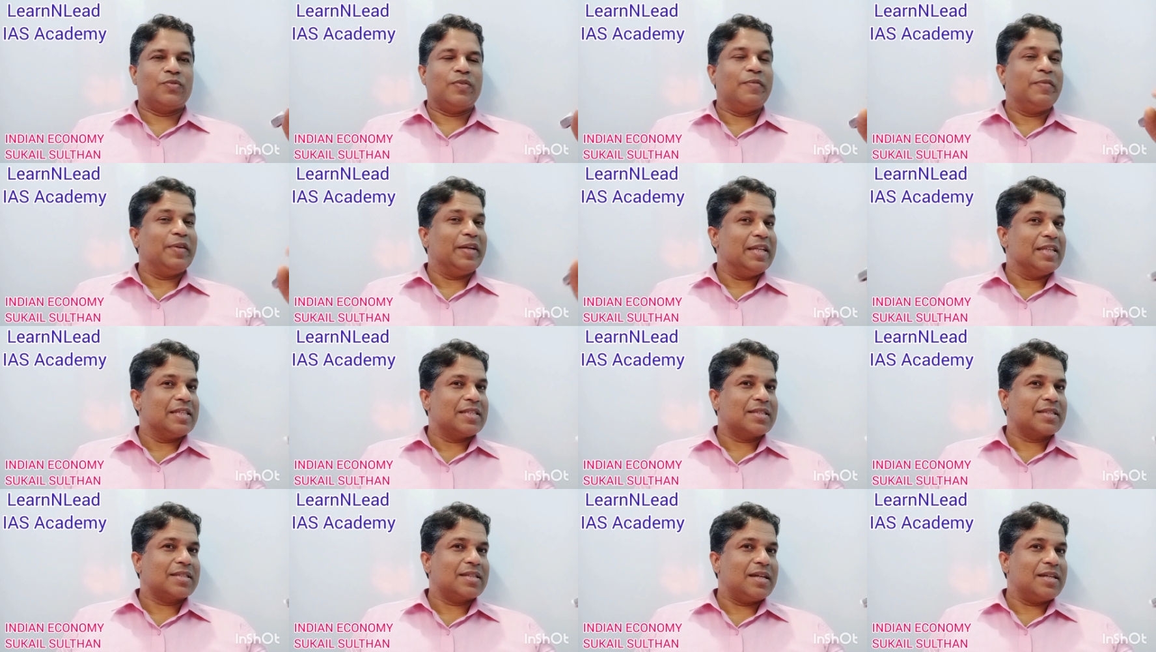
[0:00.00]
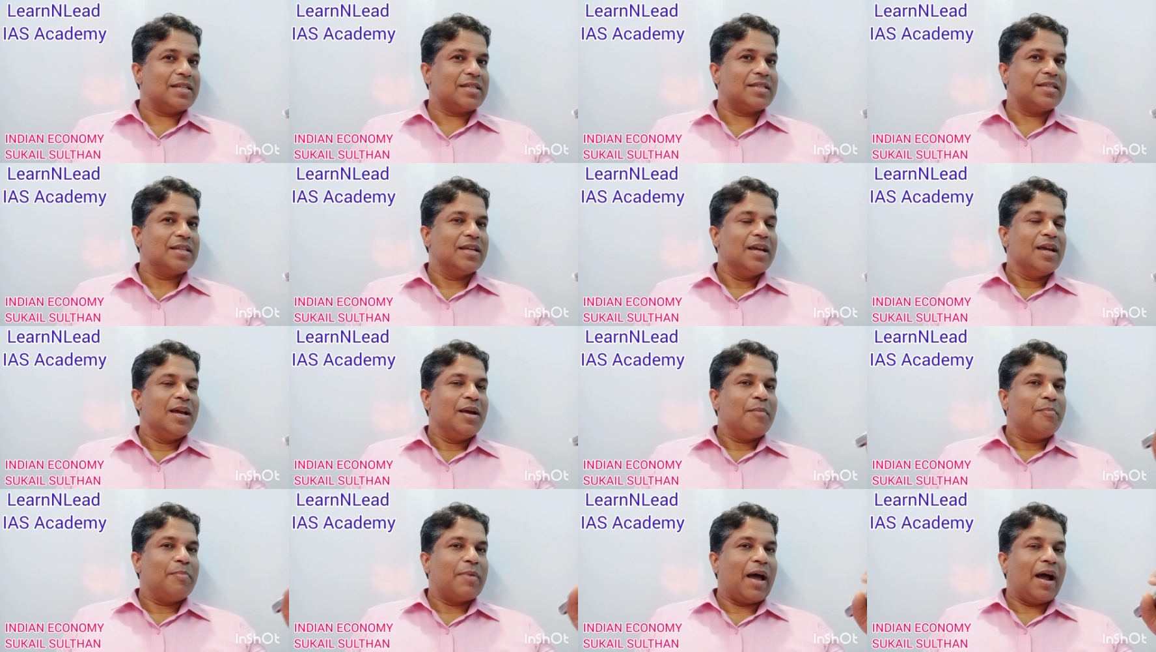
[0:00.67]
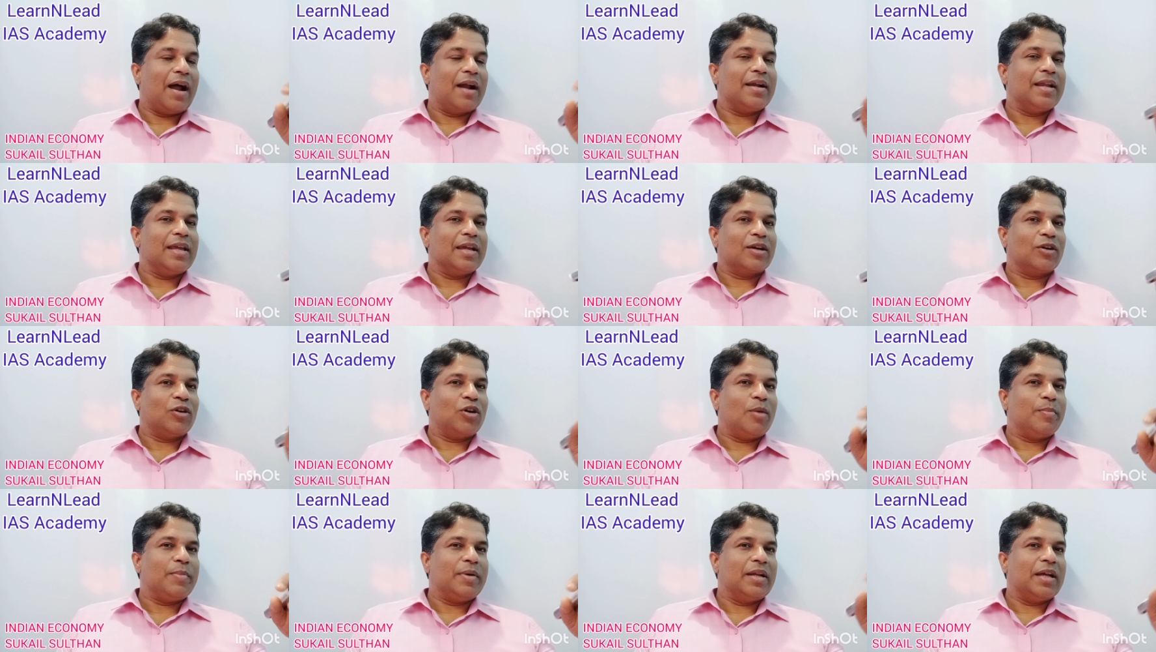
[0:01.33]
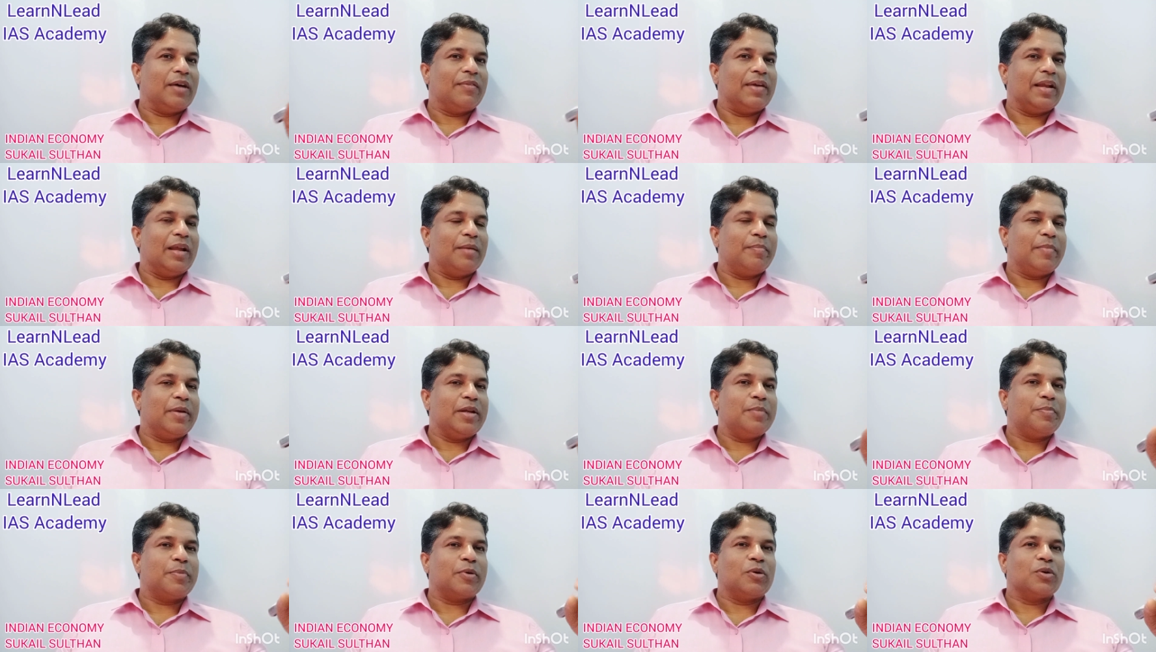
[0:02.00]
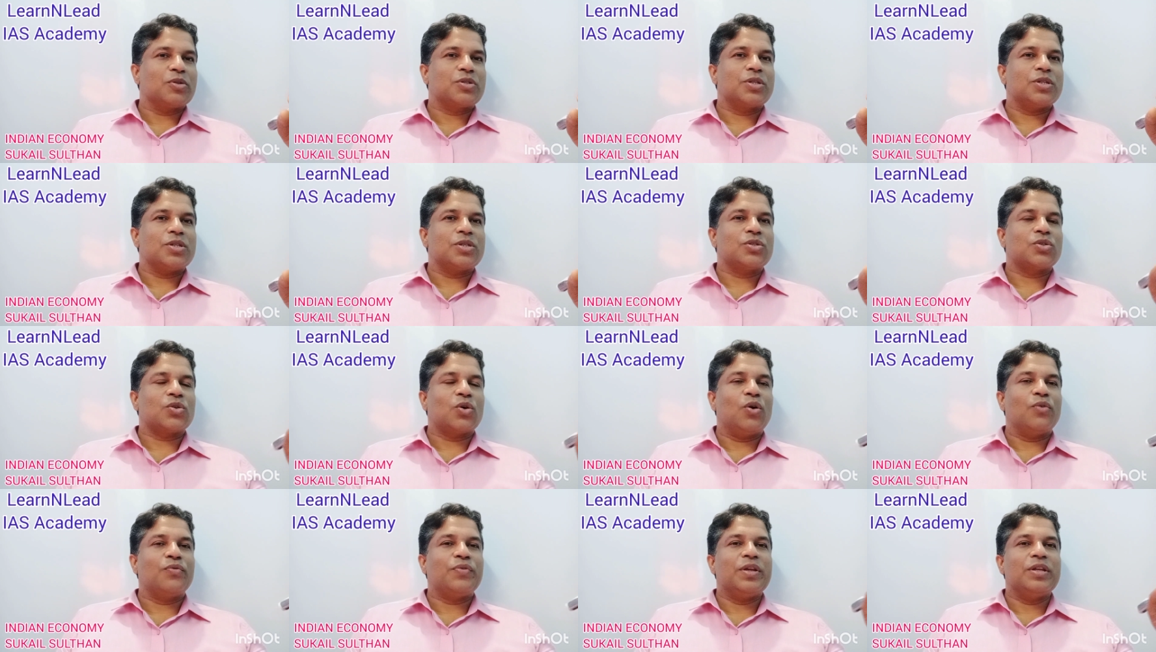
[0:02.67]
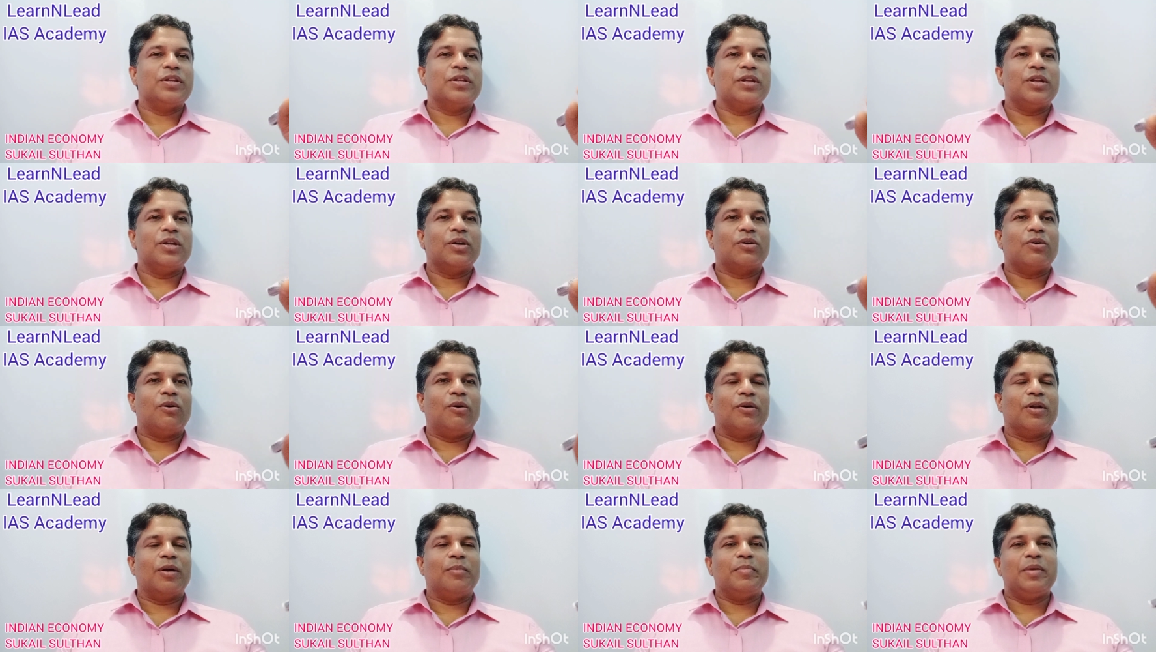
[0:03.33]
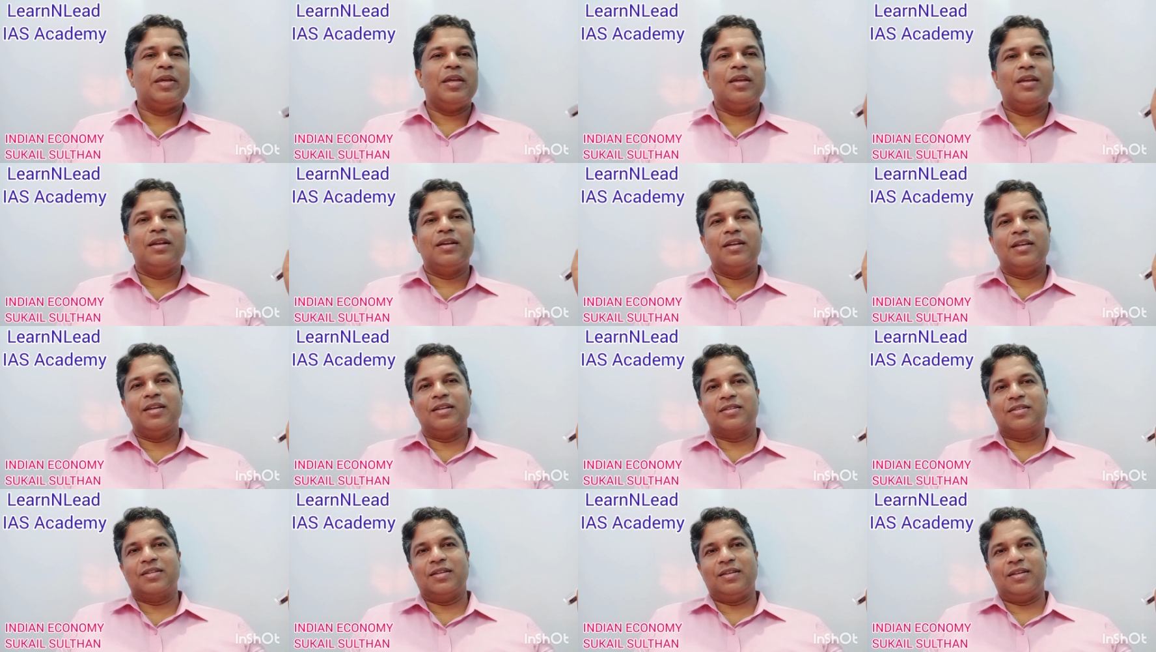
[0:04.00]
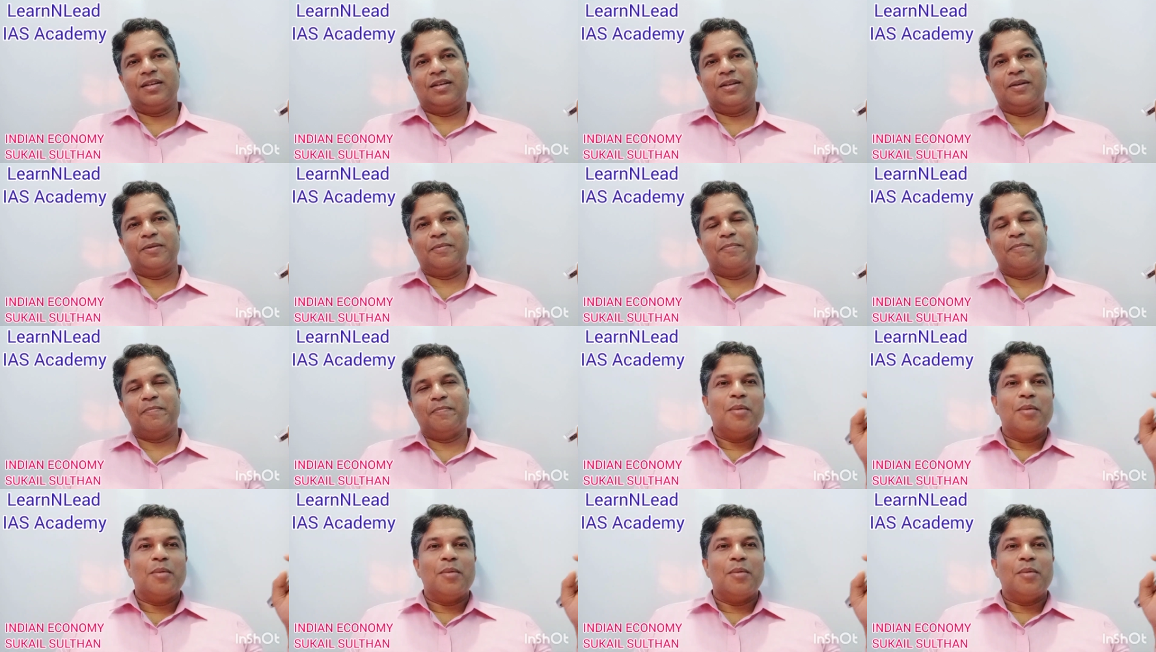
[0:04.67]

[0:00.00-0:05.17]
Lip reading: We will discuss planned economic development process of Indian economy in detail.